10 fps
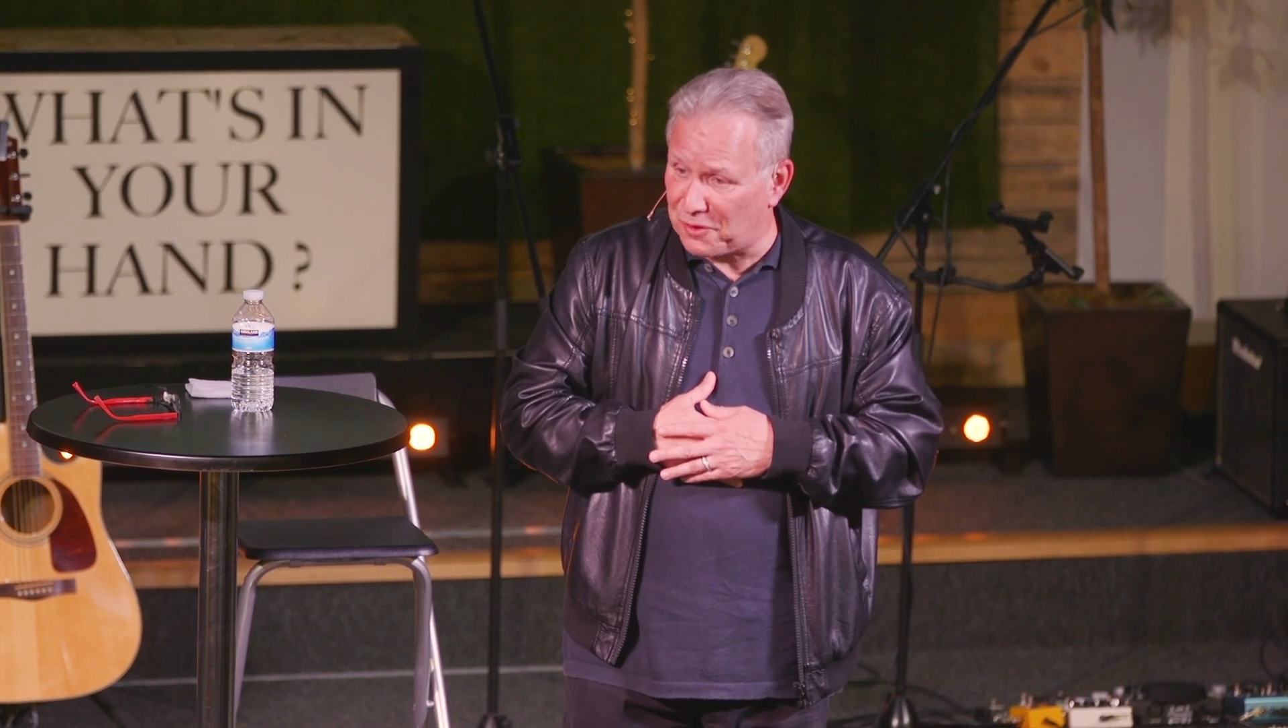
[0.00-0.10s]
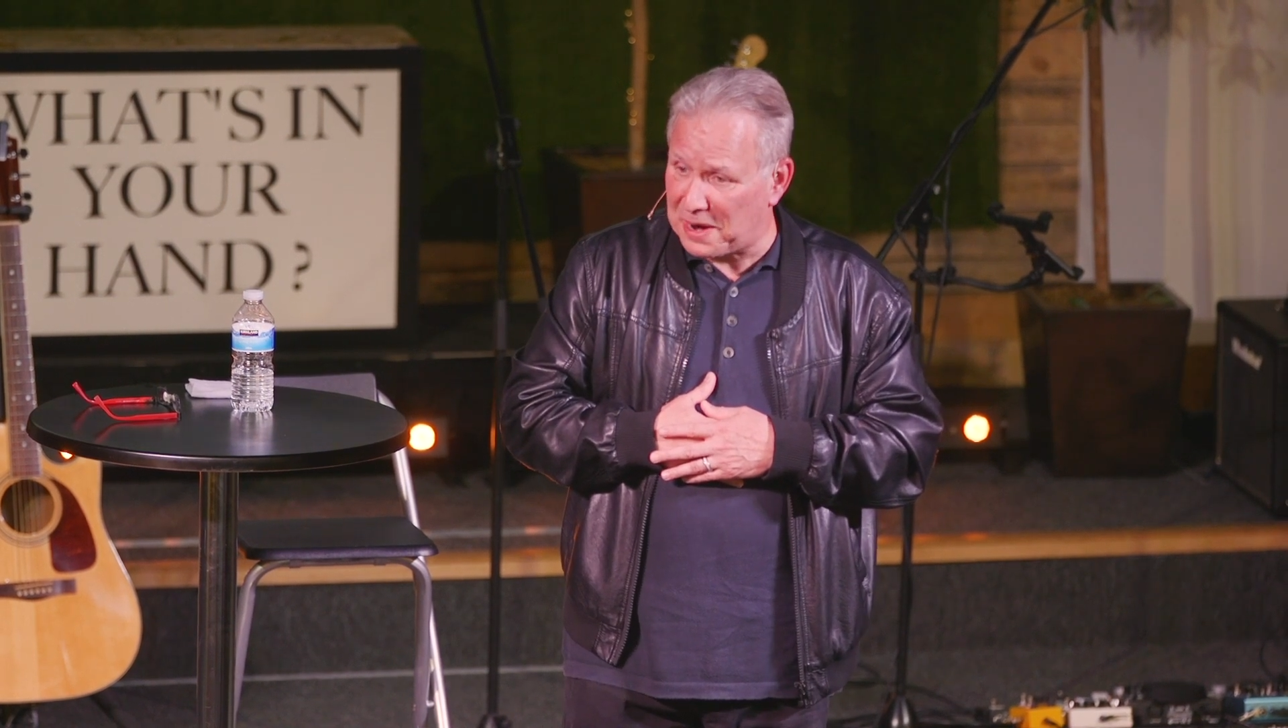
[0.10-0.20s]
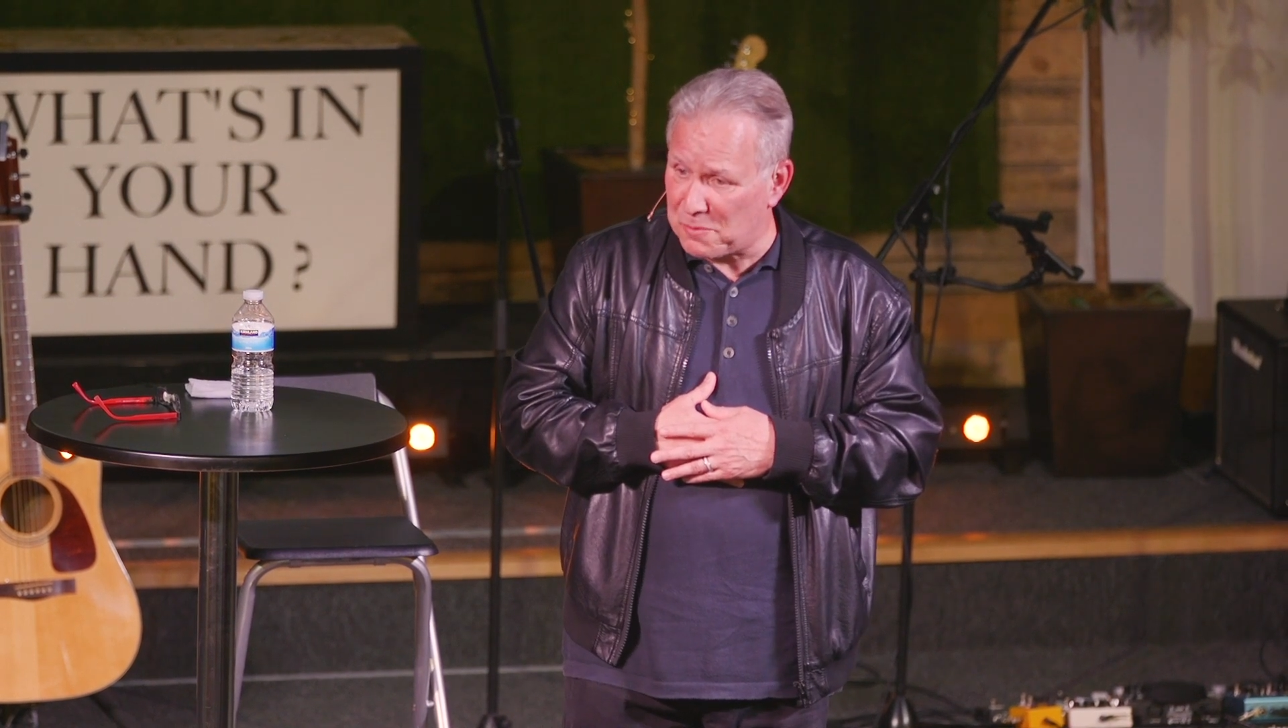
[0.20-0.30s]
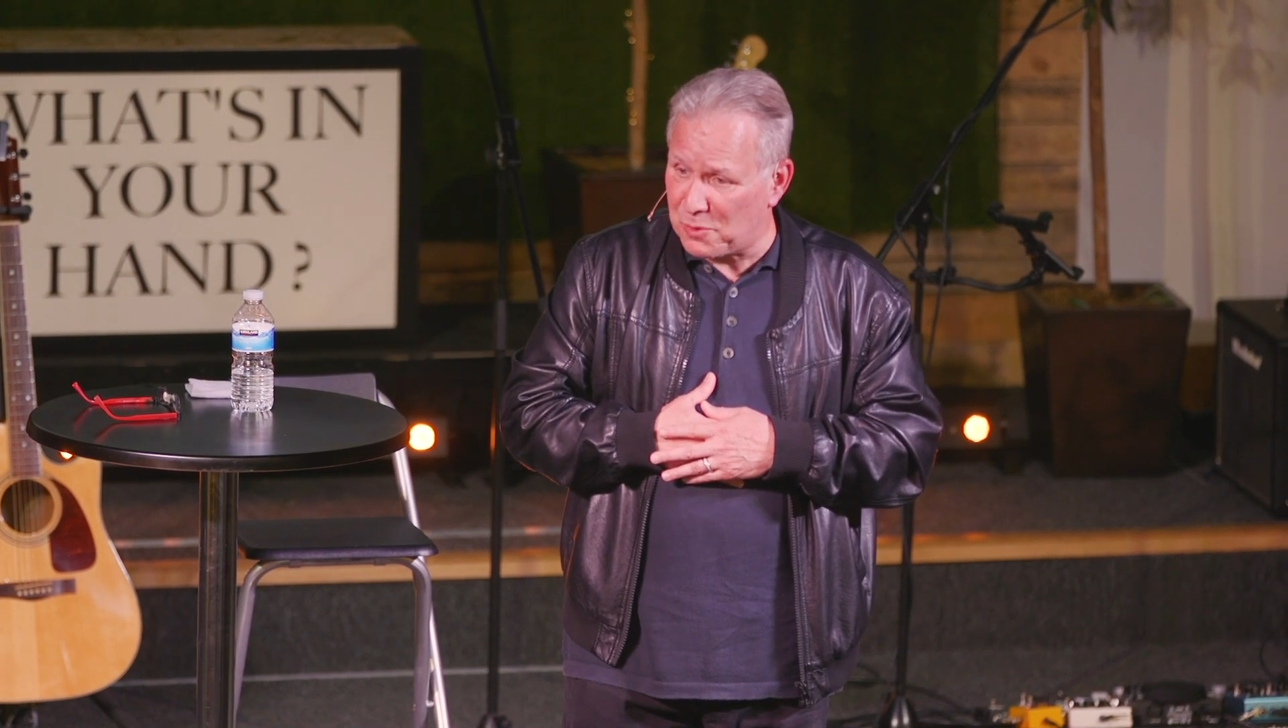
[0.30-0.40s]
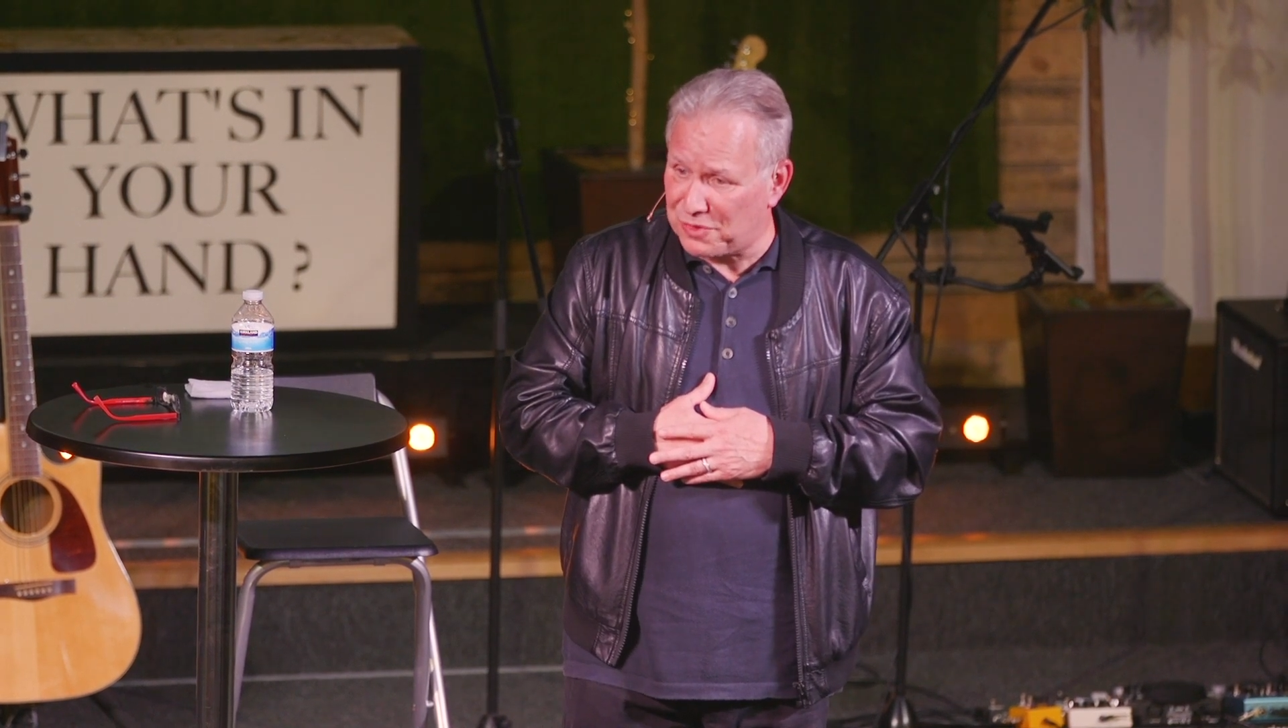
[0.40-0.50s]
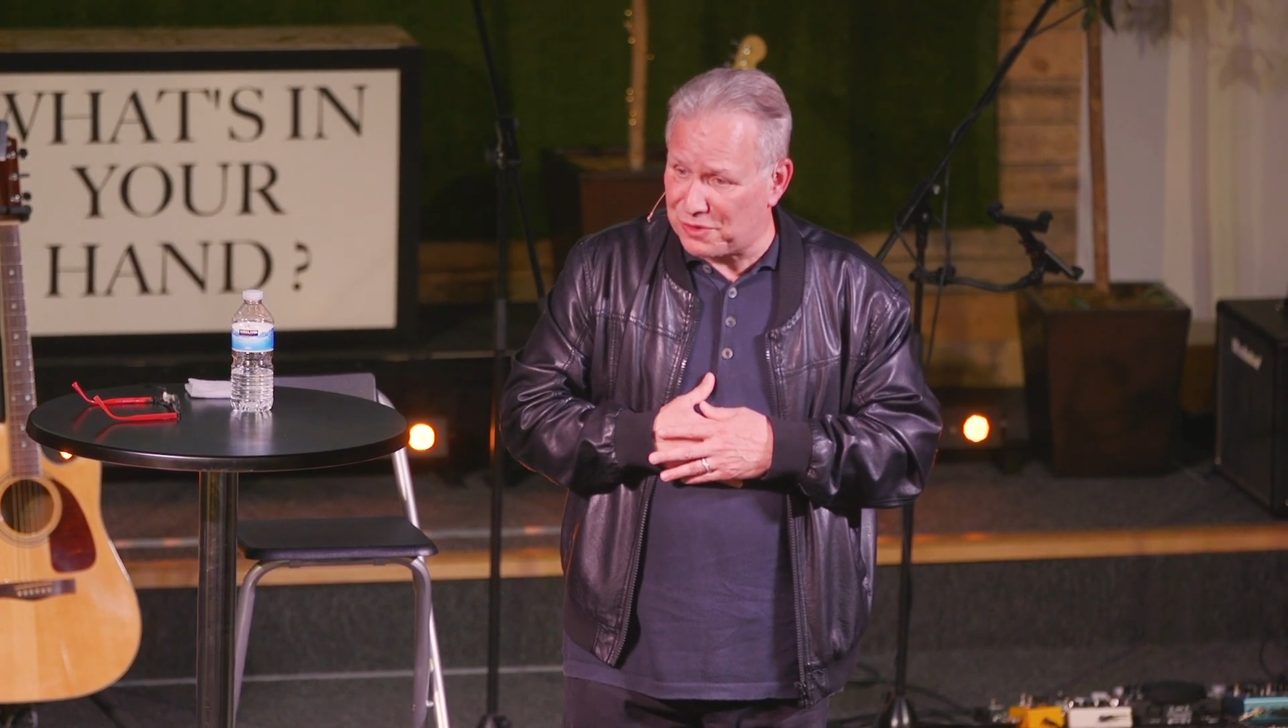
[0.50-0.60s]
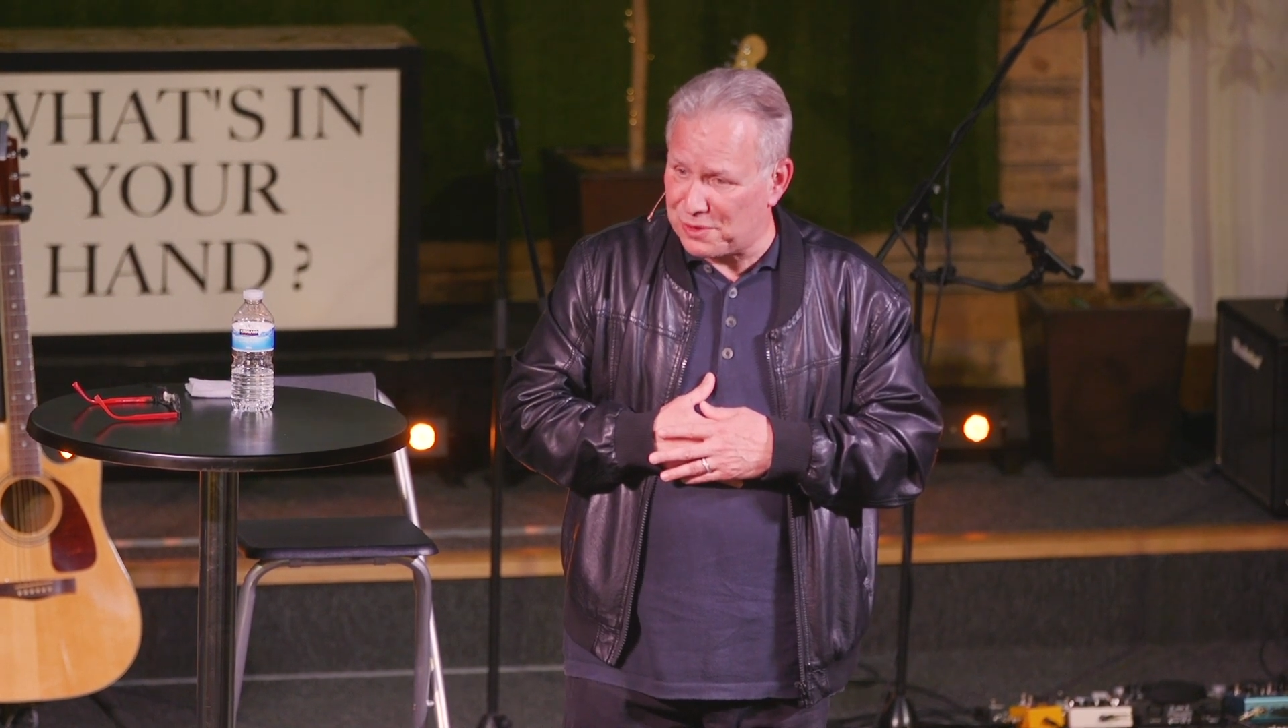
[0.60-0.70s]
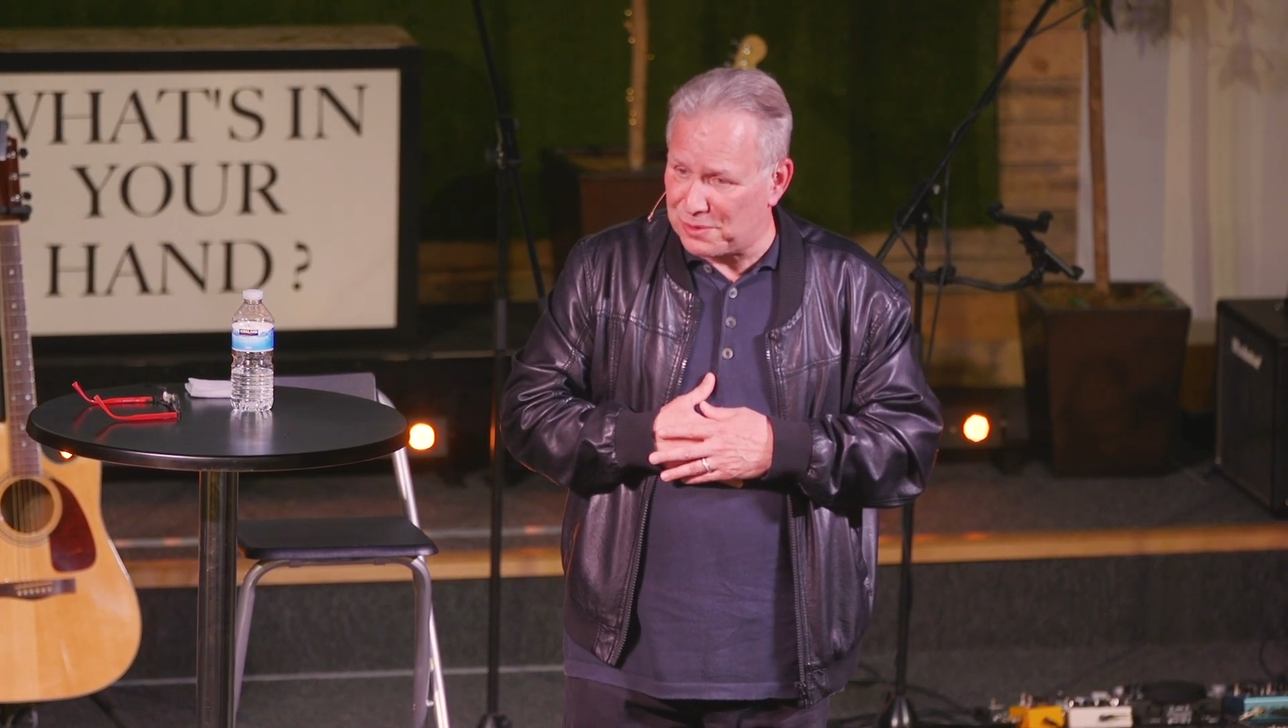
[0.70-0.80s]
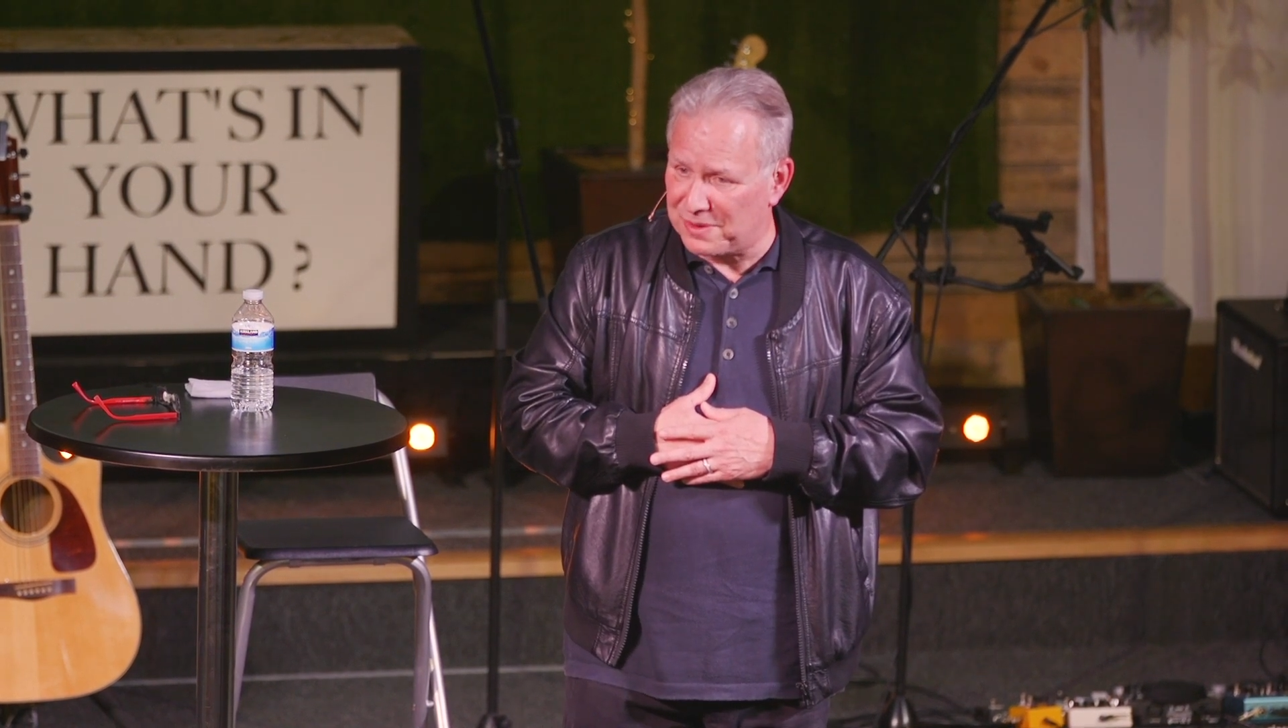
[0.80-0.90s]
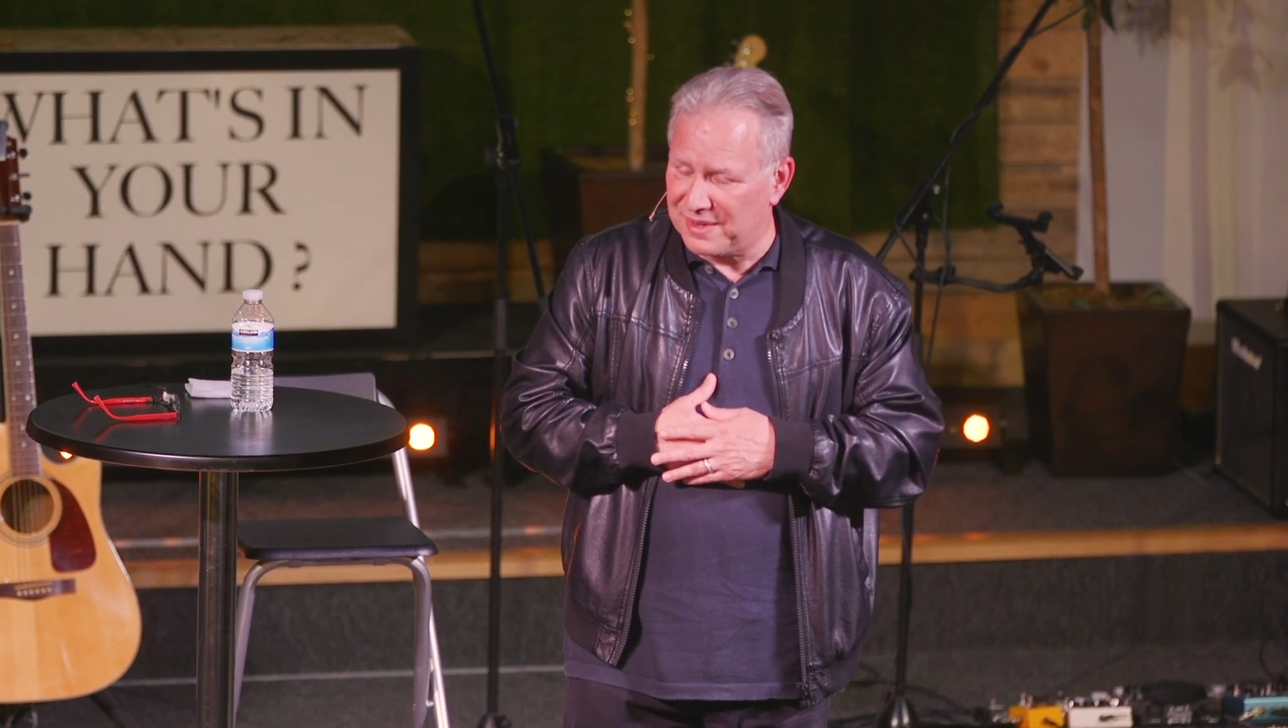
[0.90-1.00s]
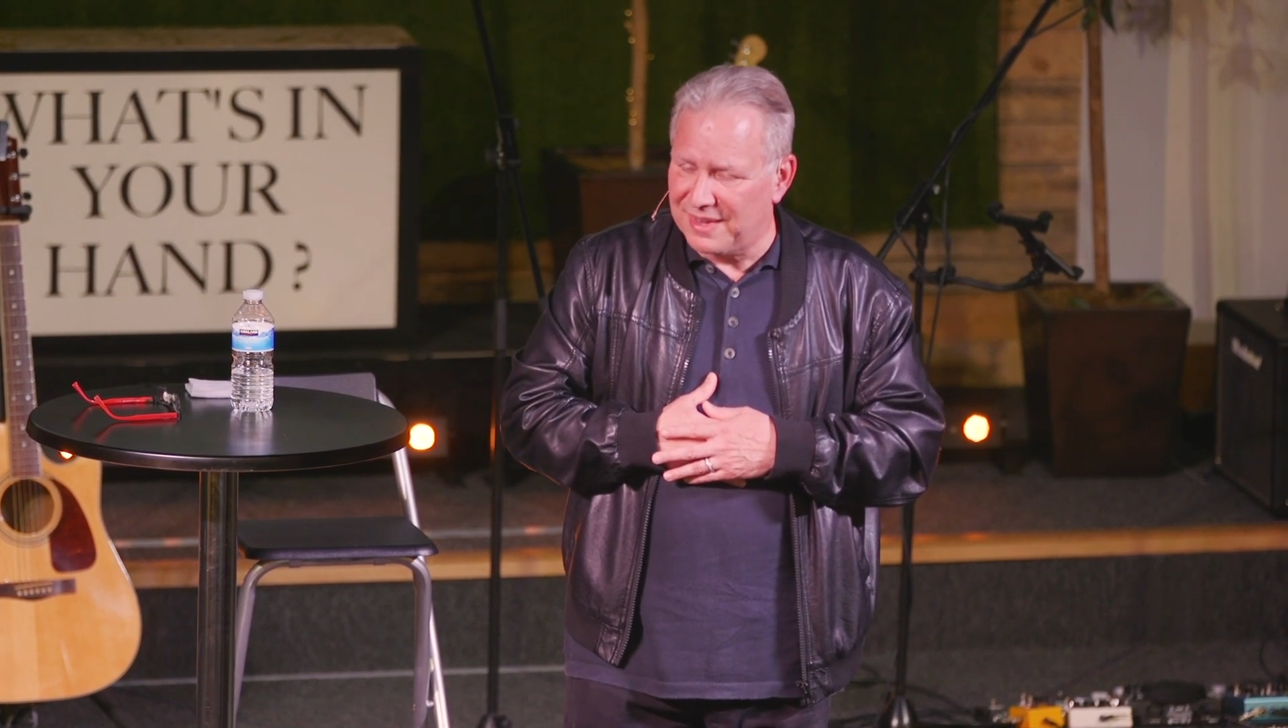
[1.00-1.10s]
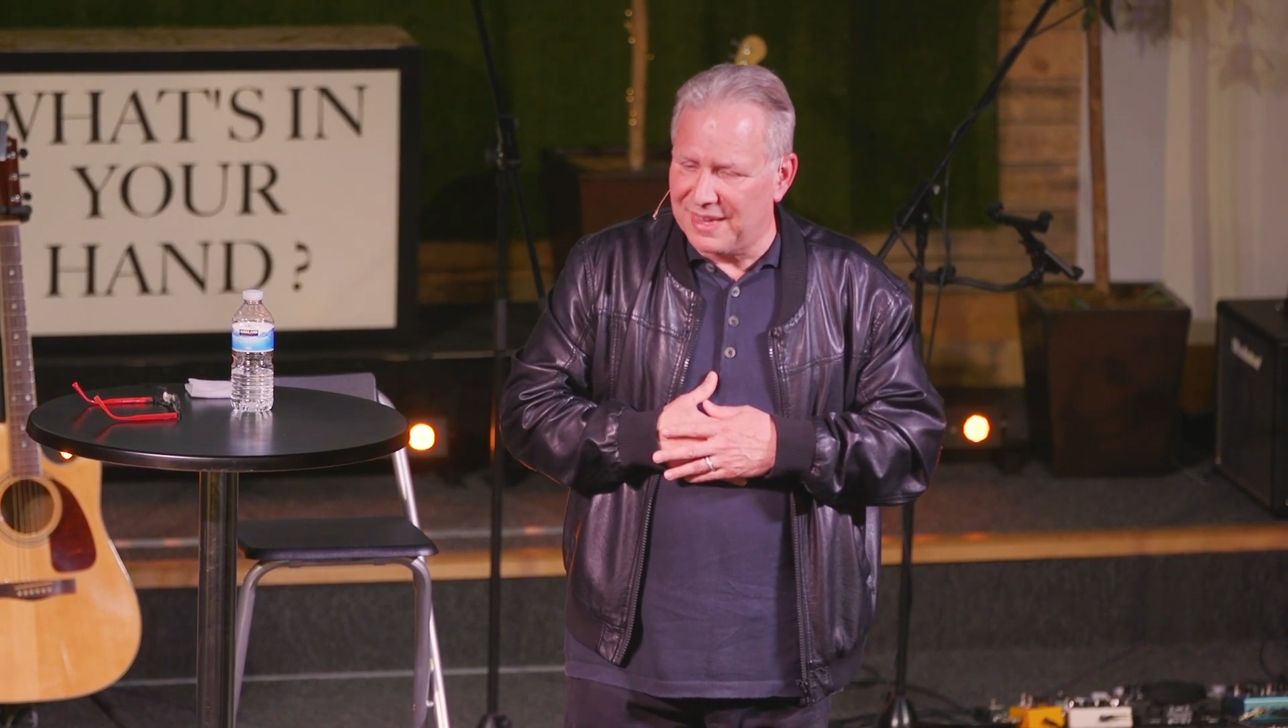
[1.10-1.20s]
for I'm with you.